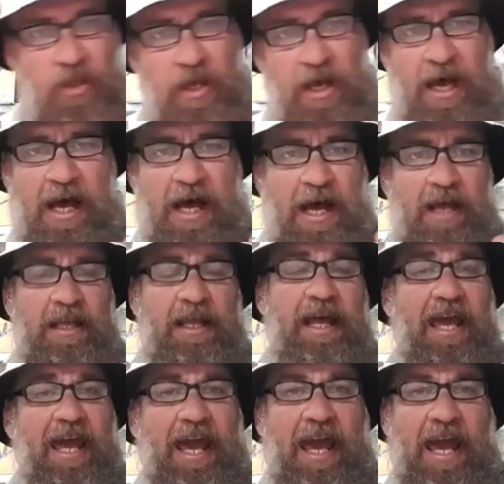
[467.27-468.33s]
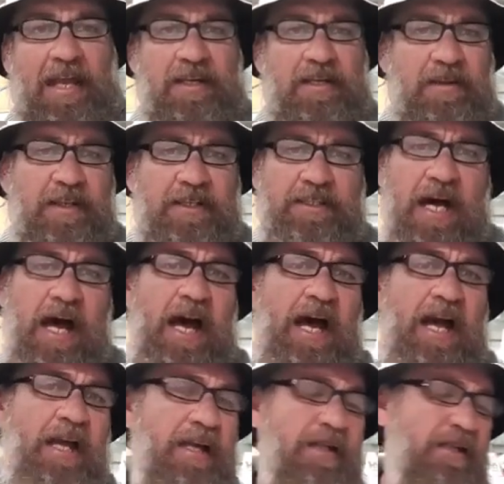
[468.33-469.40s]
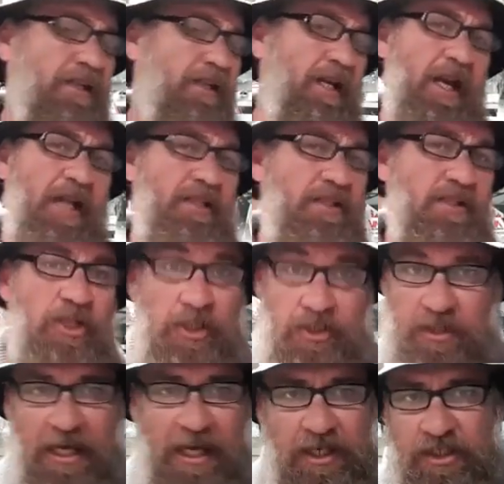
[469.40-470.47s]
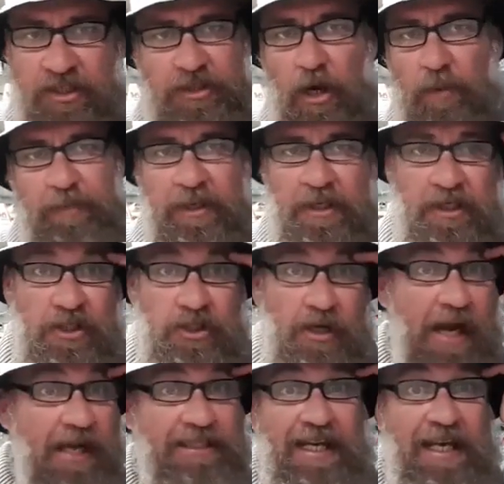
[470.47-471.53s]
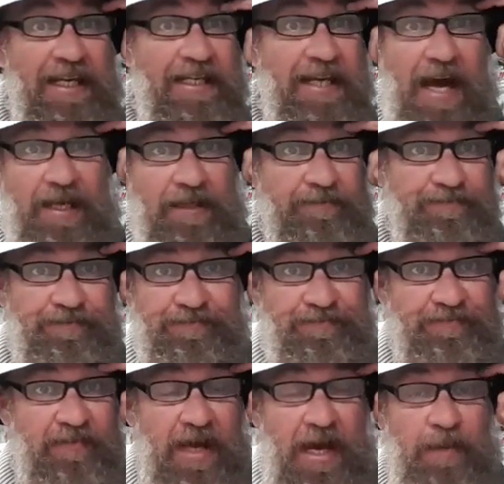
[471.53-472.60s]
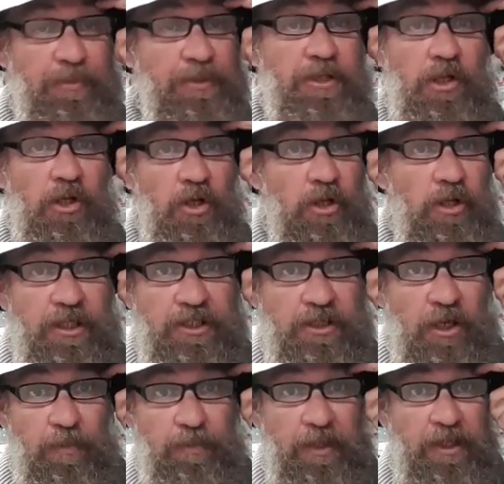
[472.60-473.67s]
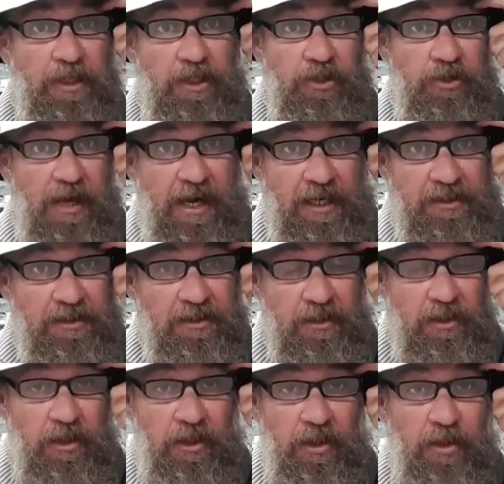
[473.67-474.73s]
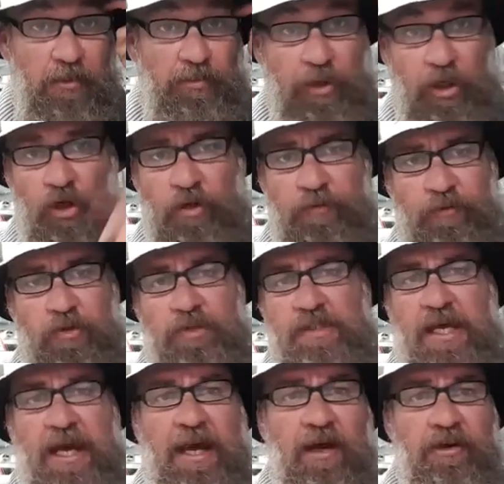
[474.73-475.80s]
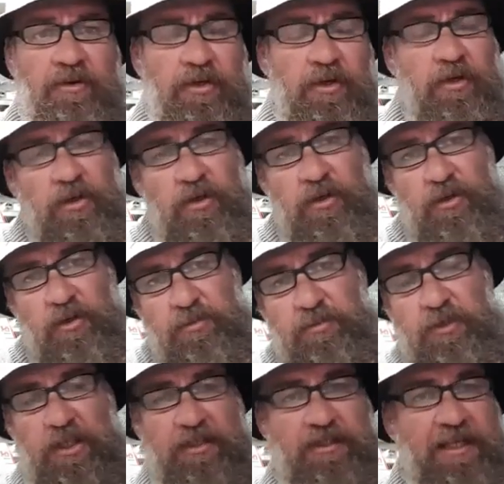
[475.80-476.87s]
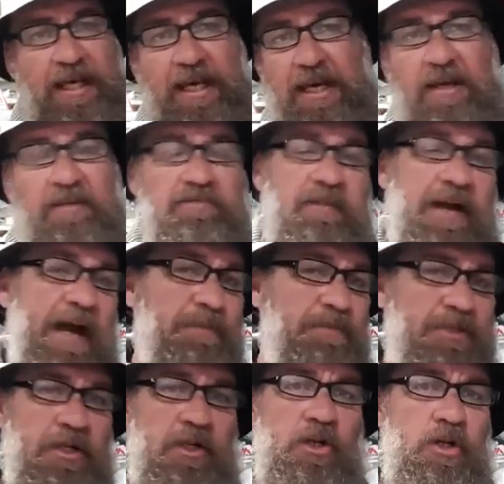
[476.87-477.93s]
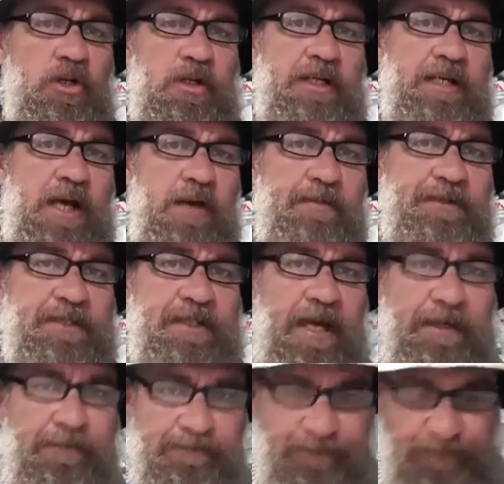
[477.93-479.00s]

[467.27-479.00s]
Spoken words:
and the target, it'd stop you in your tracks any day. Absolutely stop you in your tracks. Beautiful sound. You dig it. Absolutely no mistake.